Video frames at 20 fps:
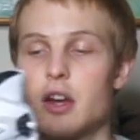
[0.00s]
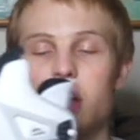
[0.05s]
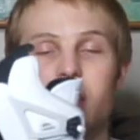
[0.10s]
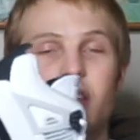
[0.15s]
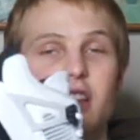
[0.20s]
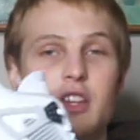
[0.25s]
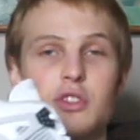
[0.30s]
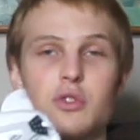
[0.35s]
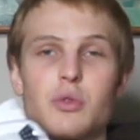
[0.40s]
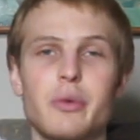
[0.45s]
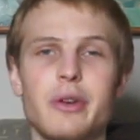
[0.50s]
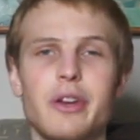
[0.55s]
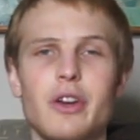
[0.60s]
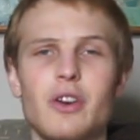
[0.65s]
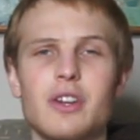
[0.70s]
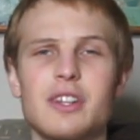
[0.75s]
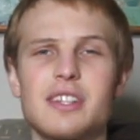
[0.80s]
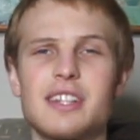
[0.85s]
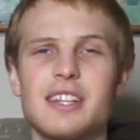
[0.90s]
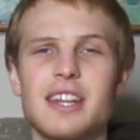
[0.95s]
That's all we got
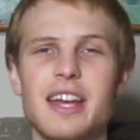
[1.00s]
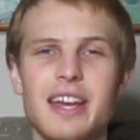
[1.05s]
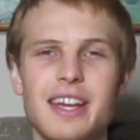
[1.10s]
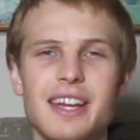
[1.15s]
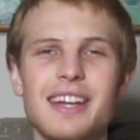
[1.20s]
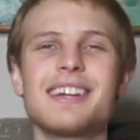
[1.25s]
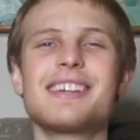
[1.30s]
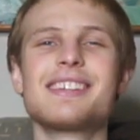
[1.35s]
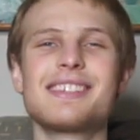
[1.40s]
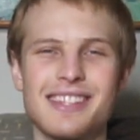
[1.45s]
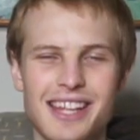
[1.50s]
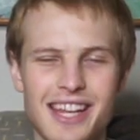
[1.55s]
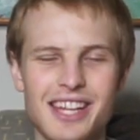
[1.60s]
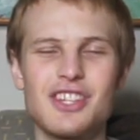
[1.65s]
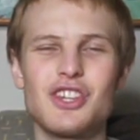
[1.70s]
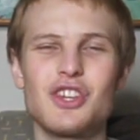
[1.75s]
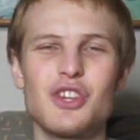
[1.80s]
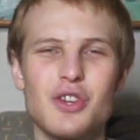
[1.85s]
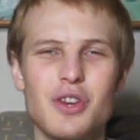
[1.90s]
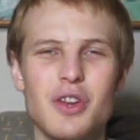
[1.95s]
in today. Stay
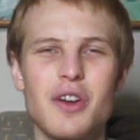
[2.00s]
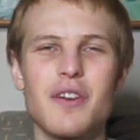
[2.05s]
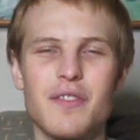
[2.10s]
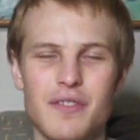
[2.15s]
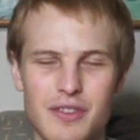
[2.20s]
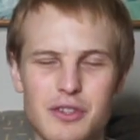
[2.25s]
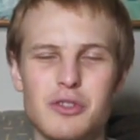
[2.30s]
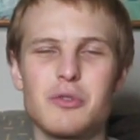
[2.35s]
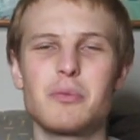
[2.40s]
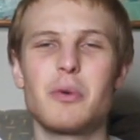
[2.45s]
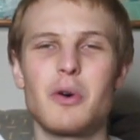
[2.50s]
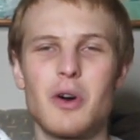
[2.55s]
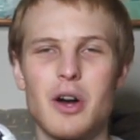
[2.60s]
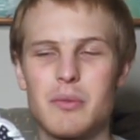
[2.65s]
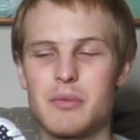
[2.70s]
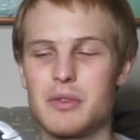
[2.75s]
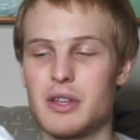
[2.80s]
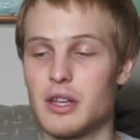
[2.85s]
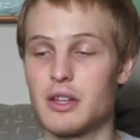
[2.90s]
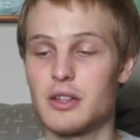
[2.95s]
tuned for some more
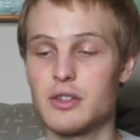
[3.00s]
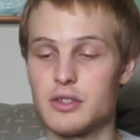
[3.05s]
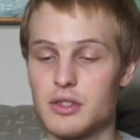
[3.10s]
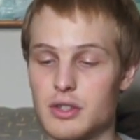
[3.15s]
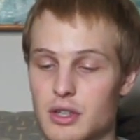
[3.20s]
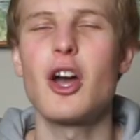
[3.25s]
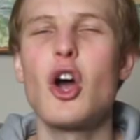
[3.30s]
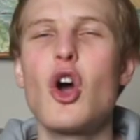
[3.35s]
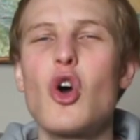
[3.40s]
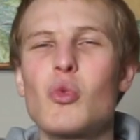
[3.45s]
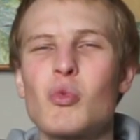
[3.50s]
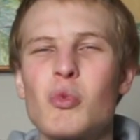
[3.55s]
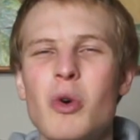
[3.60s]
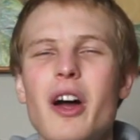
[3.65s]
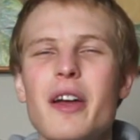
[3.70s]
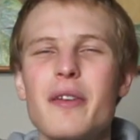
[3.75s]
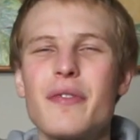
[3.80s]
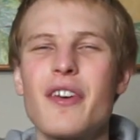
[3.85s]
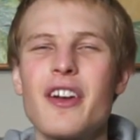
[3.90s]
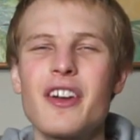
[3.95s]
updates.
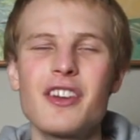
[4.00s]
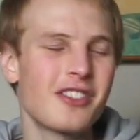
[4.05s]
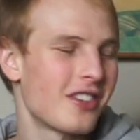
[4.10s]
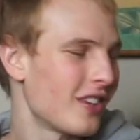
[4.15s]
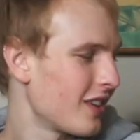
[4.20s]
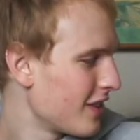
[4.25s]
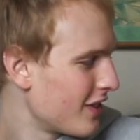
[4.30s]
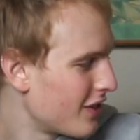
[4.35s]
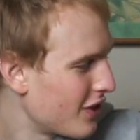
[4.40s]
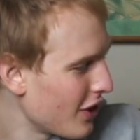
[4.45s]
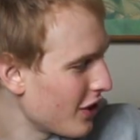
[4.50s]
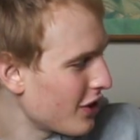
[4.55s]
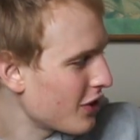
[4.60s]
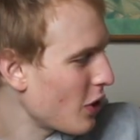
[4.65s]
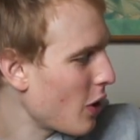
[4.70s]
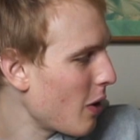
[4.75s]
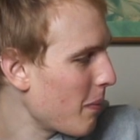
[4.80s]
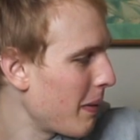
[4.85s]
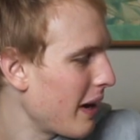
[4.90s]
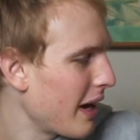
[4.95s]
Right folks, just
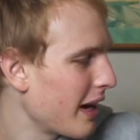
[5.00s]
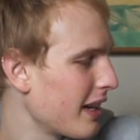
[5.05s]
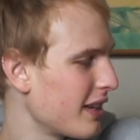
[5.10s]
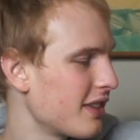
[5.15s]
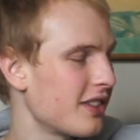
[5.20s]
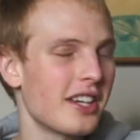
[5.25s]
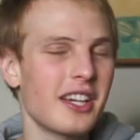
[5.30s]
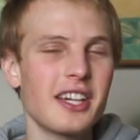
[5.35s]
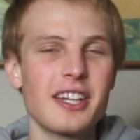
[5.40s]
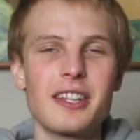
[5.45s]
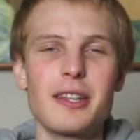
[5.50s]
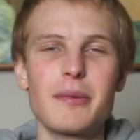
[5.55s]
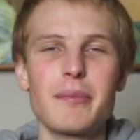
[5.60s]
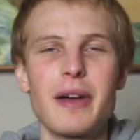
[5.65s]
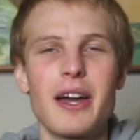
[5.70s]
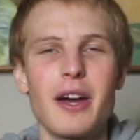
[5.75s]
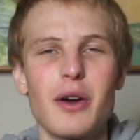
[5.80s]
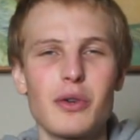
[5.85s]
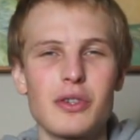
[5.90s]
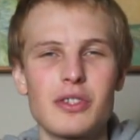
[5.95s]
got a package in the
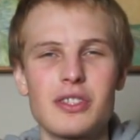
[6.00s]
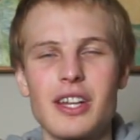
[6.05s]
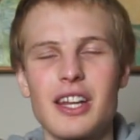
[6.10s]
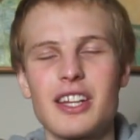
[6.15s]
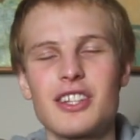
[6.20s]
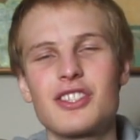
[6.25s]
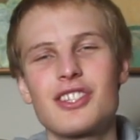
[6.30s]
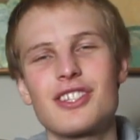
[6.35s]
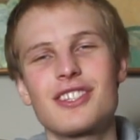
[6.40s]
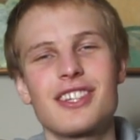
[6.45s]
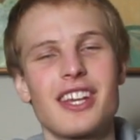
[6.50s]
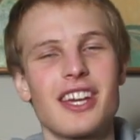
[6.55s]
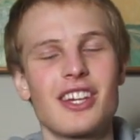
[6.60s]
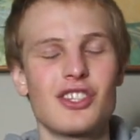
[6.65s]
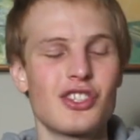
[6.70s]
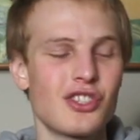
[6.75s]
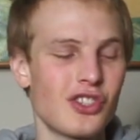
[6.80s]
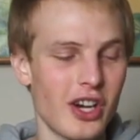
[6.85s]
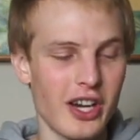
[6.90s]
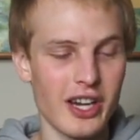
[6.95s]
mail, so let's just get
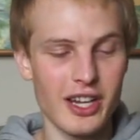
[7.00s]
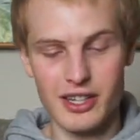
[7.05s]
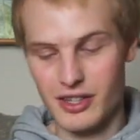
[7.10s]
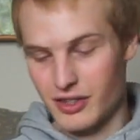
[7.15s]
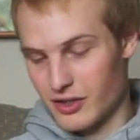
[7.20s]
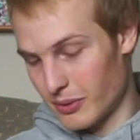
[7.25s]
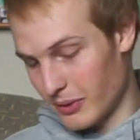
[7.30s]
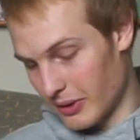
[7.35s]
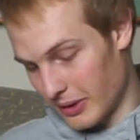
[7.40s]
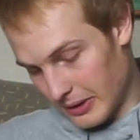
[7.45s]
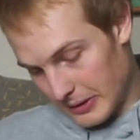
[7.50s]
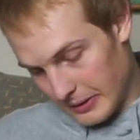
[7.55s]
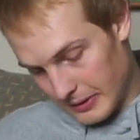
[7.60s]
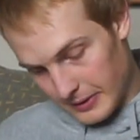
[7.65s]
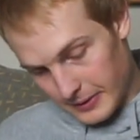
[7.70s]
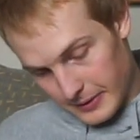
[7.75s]
straight into it.